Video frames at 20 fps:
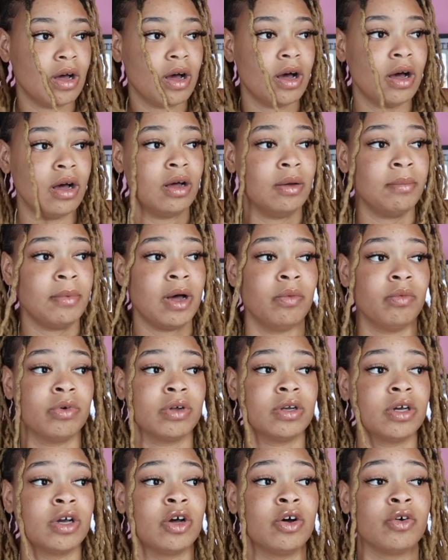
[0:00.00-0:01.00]
I
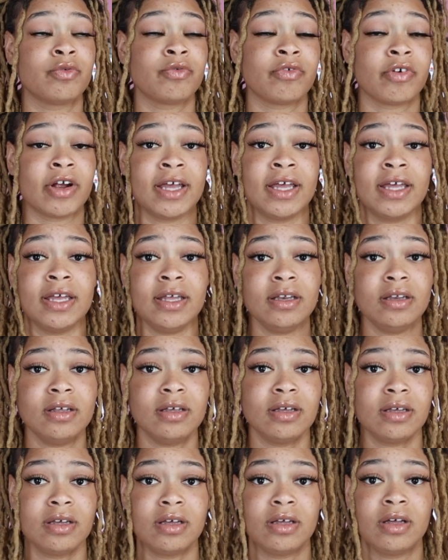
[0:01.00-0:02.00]
want to go red
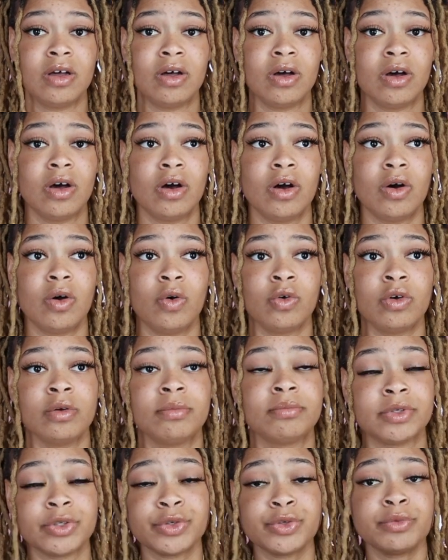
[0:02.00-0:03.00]
or
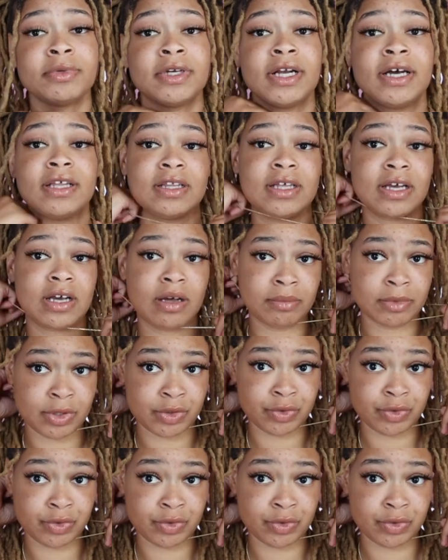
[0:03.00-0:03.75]
blue, but I think I'm